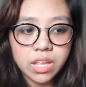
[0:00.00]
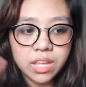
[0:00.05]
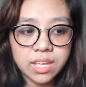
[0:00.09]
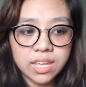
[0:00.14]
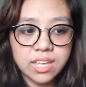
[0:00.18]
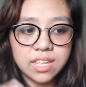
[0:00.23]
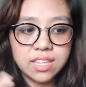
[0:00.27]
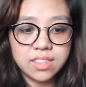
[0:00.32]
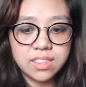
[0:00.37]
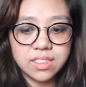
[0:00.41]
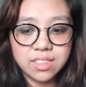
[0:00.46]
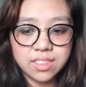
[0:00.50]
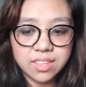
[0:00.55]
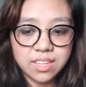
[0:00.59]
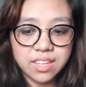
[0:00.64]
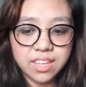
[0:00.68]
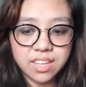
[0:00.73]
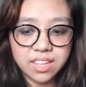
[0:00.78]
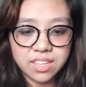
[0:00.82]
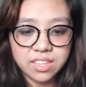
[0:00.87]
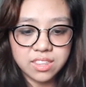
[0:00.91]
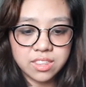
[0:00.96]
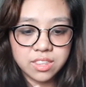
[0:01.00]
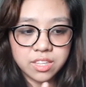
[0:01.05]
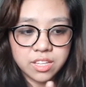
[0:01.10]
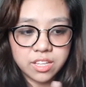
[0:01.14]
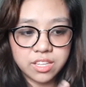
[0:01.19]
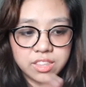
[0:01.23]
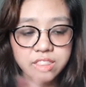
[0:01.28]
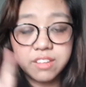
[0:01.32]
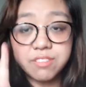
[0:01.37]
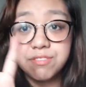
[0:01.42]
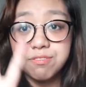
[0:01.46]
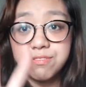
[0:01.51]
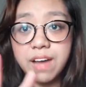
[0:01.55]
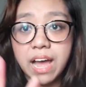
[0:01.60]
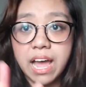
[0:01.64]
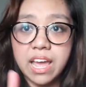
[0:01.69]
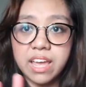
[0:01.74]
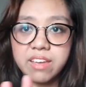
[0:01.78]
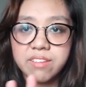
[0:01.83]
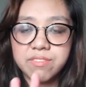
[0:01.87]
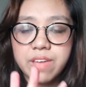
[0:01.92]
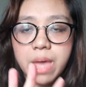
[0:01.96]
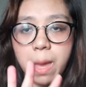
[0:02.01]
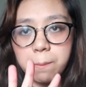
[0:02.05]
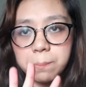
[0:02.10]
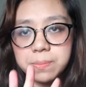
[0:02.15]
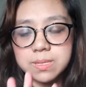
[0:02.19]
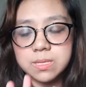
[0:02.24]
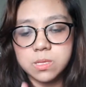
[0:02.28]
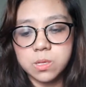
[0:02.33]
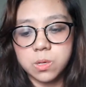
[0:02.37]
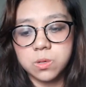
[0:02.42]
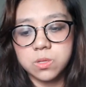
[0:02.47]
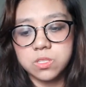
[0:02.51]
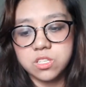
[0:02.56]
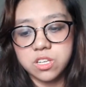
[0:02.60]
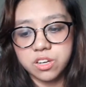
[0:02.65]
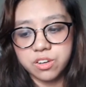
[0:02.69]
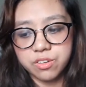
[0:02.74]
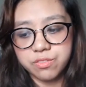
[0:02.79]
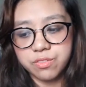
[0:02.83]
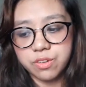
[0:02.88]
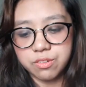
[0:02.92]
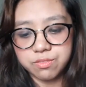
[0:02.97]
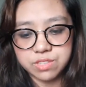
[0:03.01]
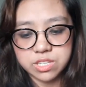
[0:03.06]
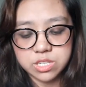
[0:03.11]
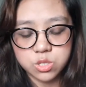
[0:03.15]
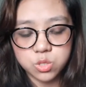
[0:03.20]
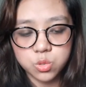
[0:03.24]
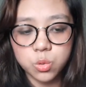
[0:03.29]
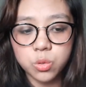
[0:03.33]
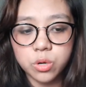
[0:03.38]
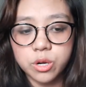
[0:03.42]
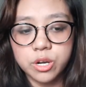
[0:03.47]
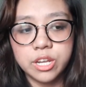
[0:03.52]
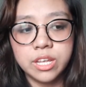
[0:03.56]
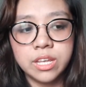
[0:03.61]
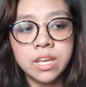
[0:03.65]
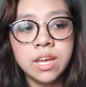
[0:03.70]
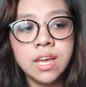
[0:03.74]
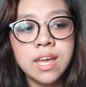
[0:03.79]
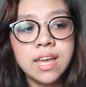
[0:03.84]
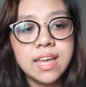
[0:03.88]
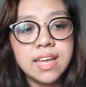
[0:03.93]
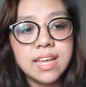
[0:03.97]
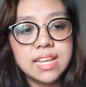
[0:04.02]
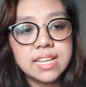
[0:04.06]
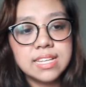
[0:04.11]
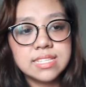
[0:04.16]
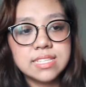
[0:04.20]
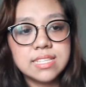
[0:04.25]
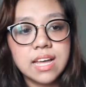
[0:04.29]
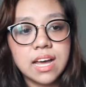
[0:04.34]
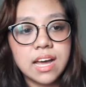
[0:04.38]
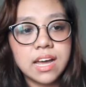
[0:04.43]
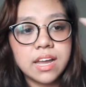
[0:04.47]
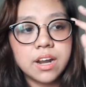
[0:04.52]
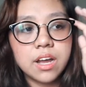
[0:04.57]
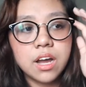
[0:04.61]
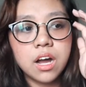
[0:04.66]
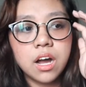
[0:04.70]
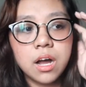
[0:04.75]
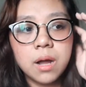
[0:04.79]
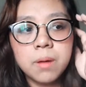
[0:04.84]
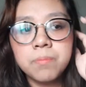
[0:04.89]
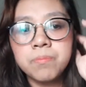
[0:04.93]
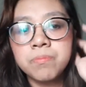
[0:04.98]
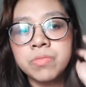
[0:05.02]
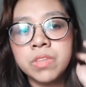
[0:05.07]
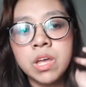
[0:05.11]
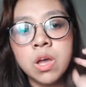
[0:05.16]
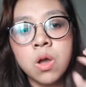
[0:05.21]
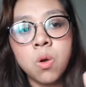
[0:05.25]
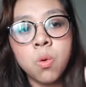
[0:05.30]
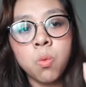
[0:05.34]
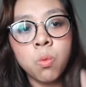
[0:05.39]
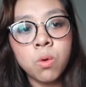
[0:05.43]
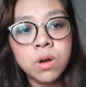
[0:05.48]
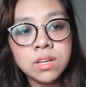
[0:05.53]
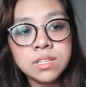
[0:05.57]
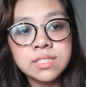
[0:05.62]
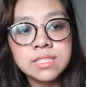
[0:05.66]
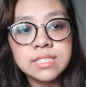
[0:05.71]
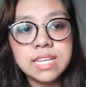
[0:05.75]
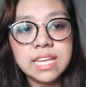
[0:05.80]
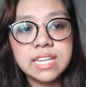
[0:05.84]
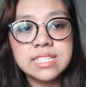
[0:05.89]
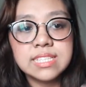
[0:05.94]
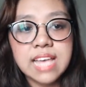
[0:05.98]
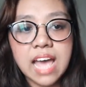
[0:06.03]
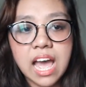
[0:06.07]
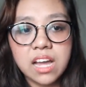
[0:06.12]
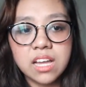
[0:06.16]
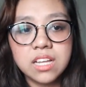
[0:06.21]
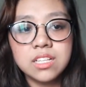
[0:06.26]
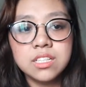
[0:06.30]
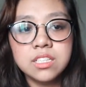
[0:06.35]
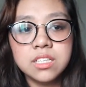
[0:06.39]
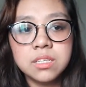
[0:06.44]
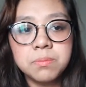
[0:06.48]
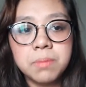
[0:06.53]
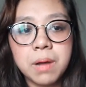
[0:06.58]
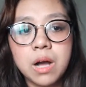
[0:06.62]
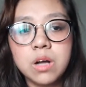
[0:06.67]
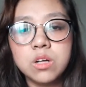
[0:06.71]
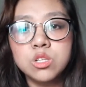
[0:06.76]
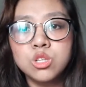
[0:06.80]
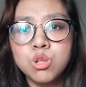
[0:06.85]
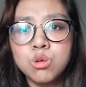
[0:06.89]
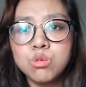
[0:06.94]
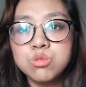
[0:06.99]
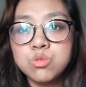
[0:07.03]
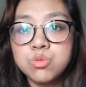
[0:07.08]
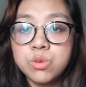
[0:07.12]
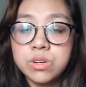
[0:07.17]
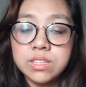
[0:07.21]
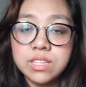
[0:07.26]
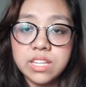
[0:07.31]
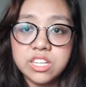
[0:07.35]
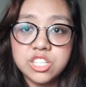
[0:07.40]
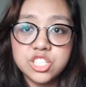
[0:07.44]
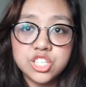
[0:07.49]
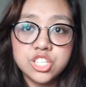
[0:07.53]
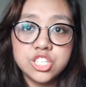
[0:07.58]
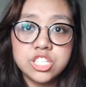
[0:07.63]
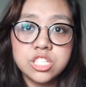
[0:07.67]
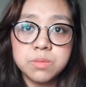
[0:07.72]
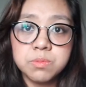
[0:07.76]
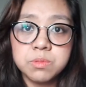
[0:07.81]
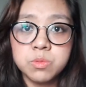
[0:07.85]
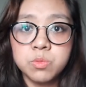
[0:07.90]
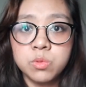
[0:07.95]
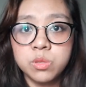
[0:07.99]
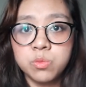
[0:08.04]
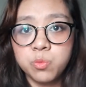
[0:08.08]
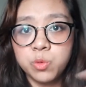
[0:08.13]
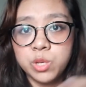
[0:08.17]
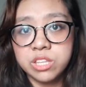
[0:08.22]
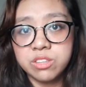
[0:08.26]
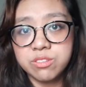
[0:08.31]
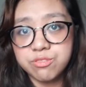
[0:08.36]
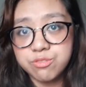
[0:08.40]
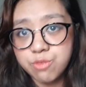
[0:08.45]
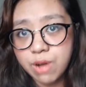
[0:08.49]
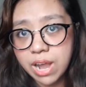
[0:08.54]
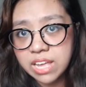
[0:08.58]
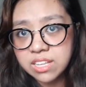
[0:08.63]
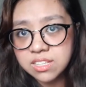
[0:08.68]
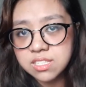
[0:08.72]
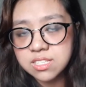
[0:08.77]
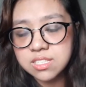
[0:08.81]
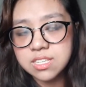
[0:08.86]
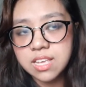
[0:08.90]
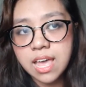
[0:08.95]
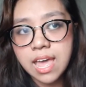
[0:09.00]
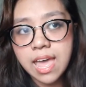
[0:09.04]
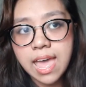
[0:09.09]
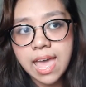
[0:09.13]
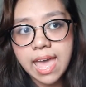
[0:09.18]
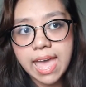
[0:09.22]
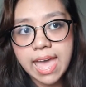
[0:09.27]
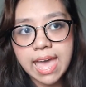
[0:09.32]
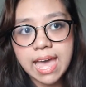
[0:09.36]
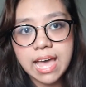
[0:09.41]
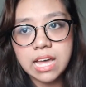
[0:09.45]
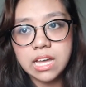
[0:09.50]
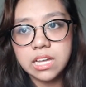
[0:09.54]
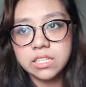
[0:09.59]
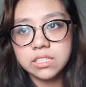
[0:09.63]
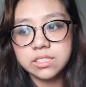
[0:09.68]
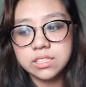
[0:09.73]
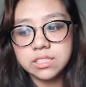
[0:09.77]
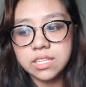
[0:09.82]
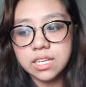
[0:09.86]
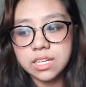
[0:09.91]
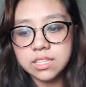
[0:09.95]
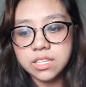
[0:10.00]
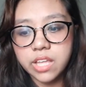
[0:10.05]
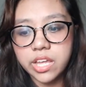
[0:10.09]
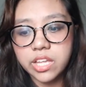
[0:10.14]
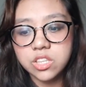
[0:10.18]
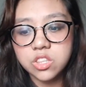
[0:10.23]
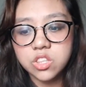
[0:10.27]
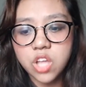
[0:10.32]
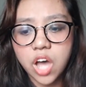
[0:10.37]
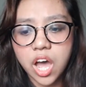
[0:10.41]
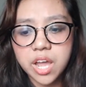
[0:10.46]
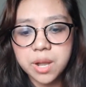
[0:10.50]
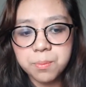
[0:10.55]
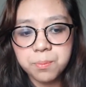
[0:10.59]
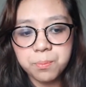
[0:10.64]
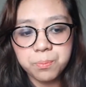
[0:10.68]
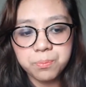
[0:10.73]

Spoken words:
in the five episodes of the story is that one, they tackle about close relationships between friends and like not